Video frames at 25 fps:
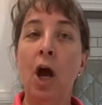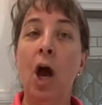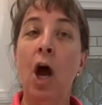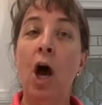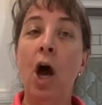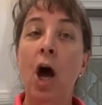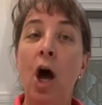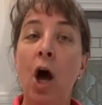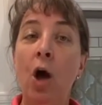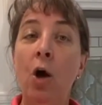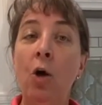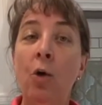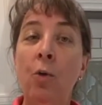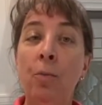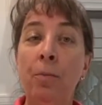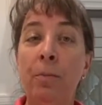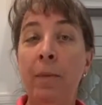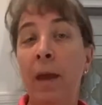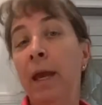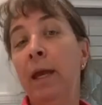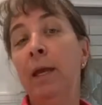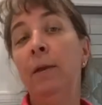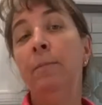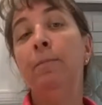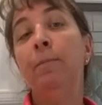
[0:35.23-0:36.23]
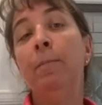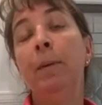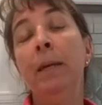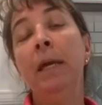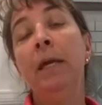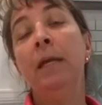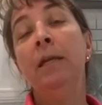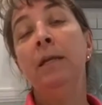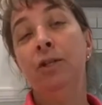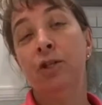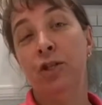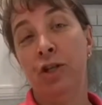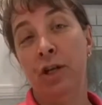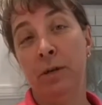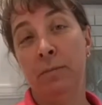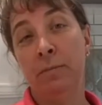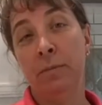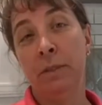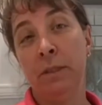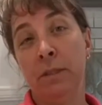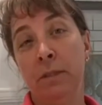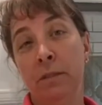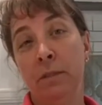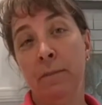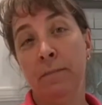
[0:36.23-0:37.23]
homemade pita
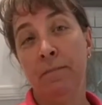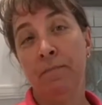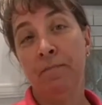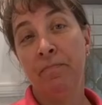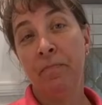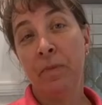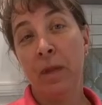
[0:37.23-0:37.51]
chips.